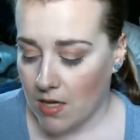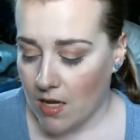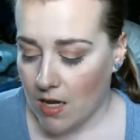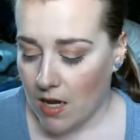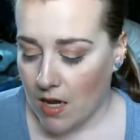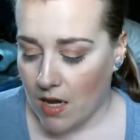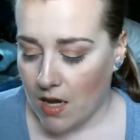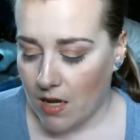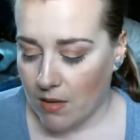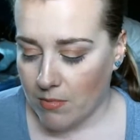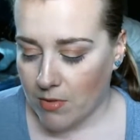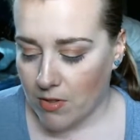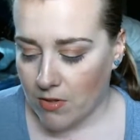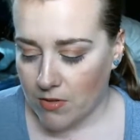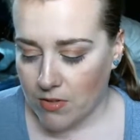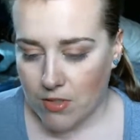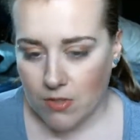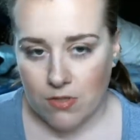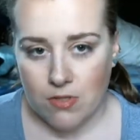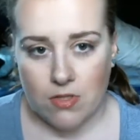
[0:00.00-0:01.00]
I'm
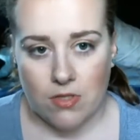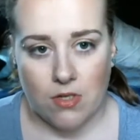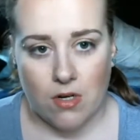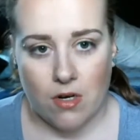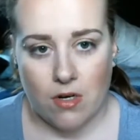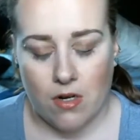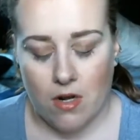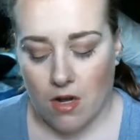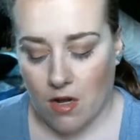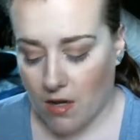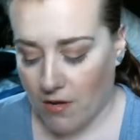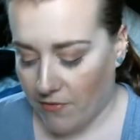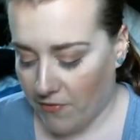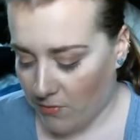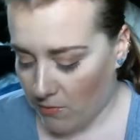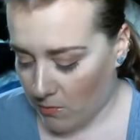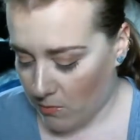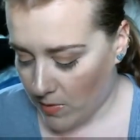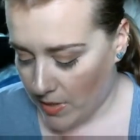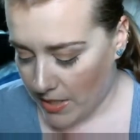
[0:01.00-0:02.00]
going to start off
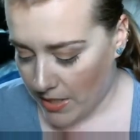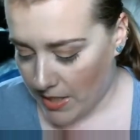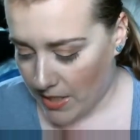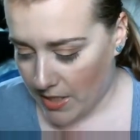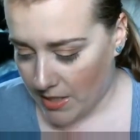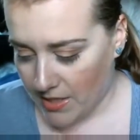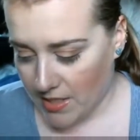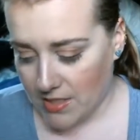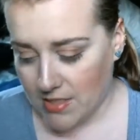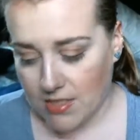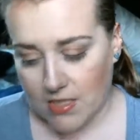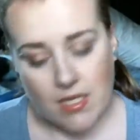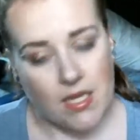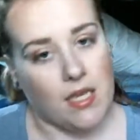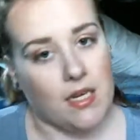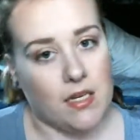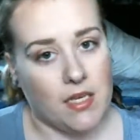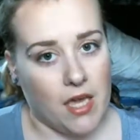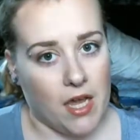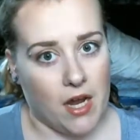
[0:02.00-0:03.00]
with
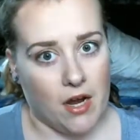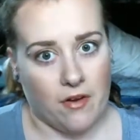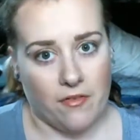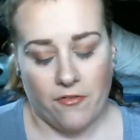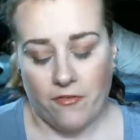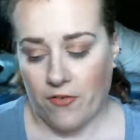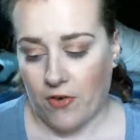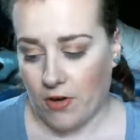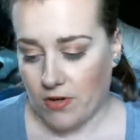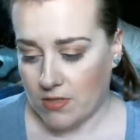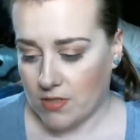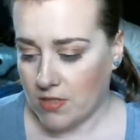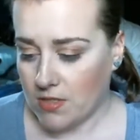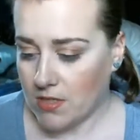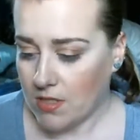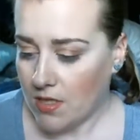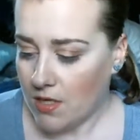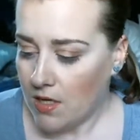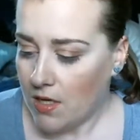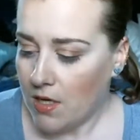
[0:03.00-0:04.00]
skincare
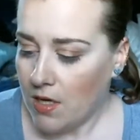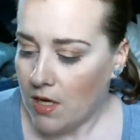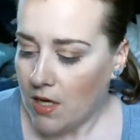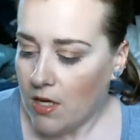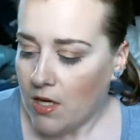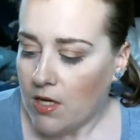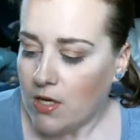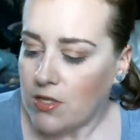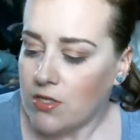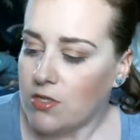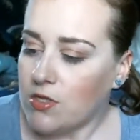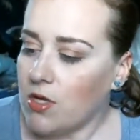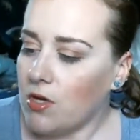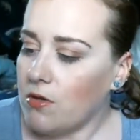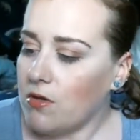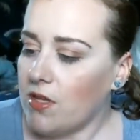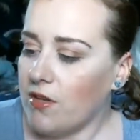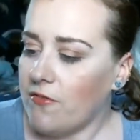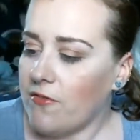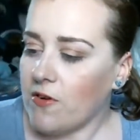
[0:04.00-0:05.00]
first. So
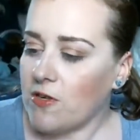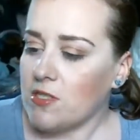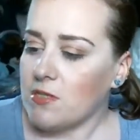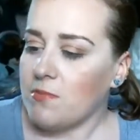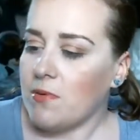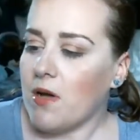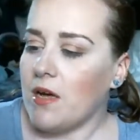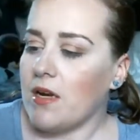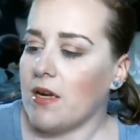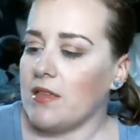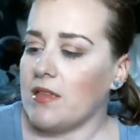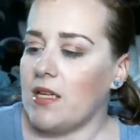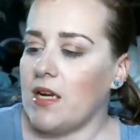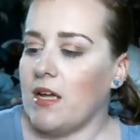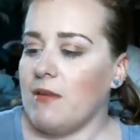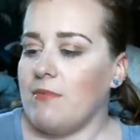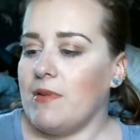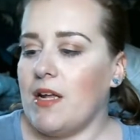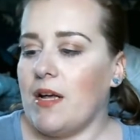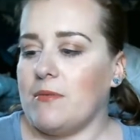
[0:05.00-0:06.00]
the first product that
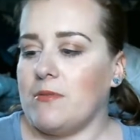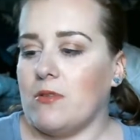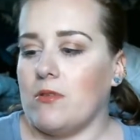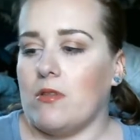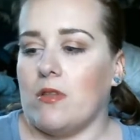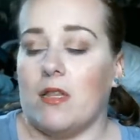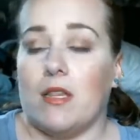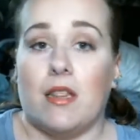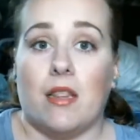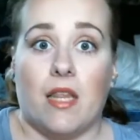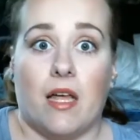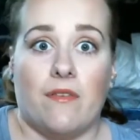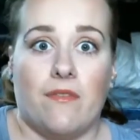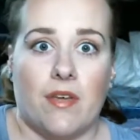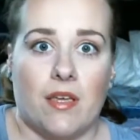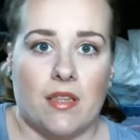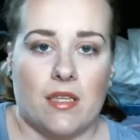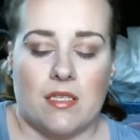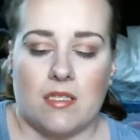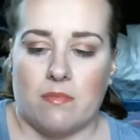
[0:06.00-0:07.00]
I've been absolutely
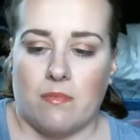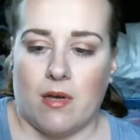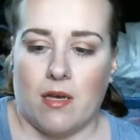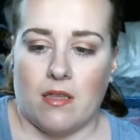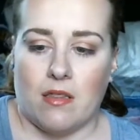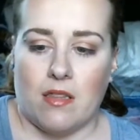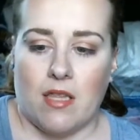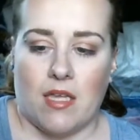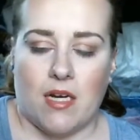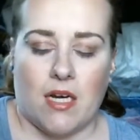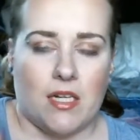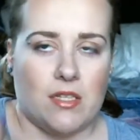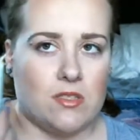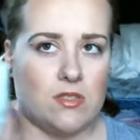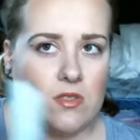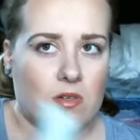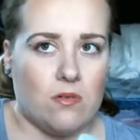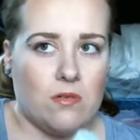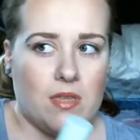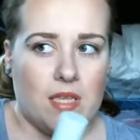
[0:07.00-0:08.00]
loving this month, and I
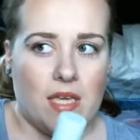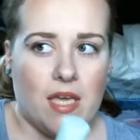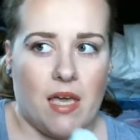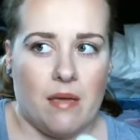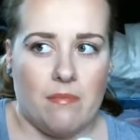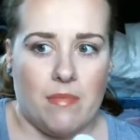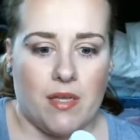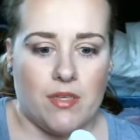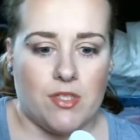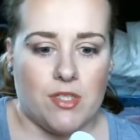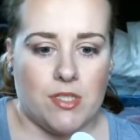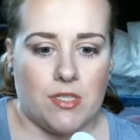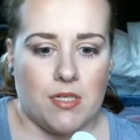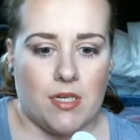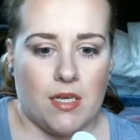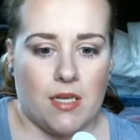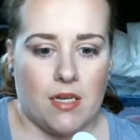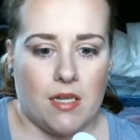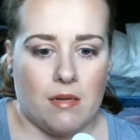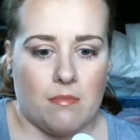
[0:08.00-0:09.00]
don't think I mentioned
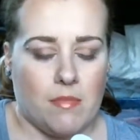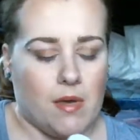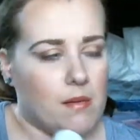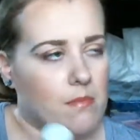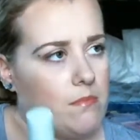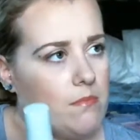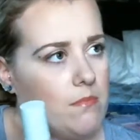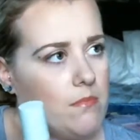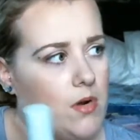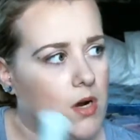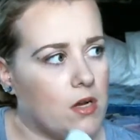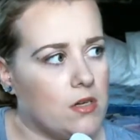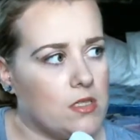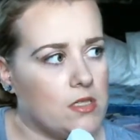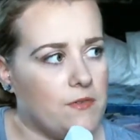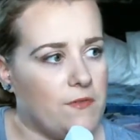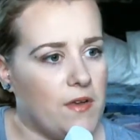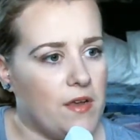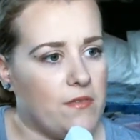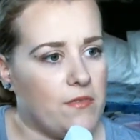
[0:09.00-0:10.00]
it in my
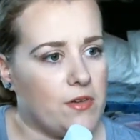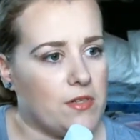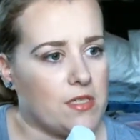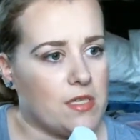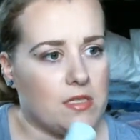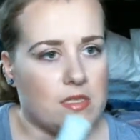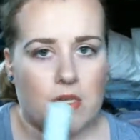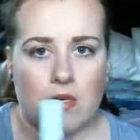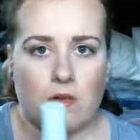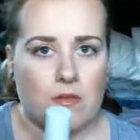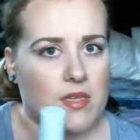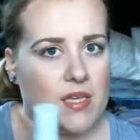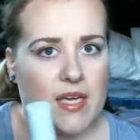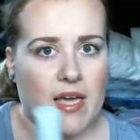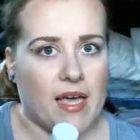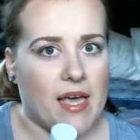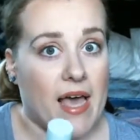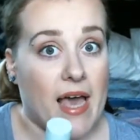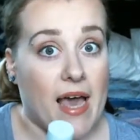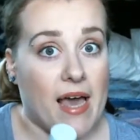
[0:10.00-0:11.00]
March favorites because I don't think
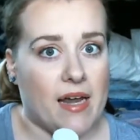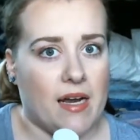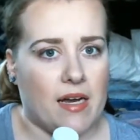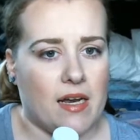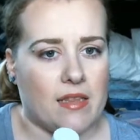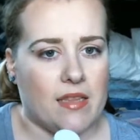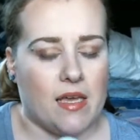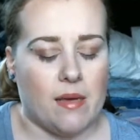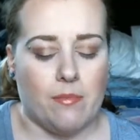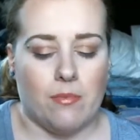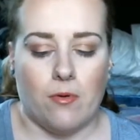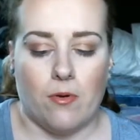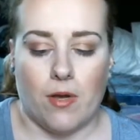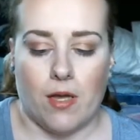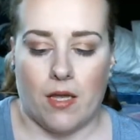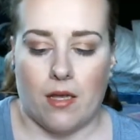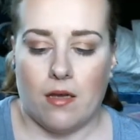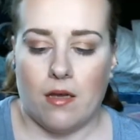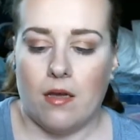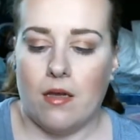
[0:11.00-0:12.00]
I had it at that
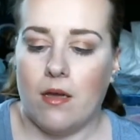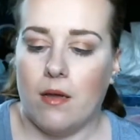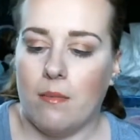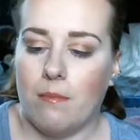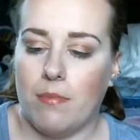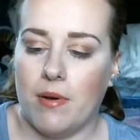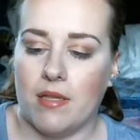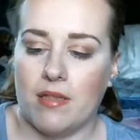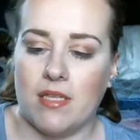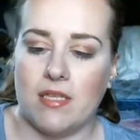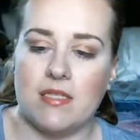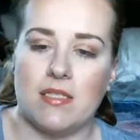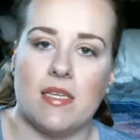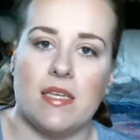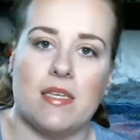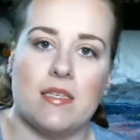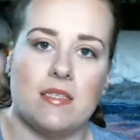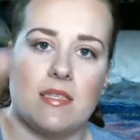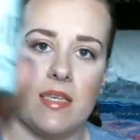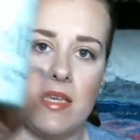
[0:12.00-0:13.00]
point, but this is the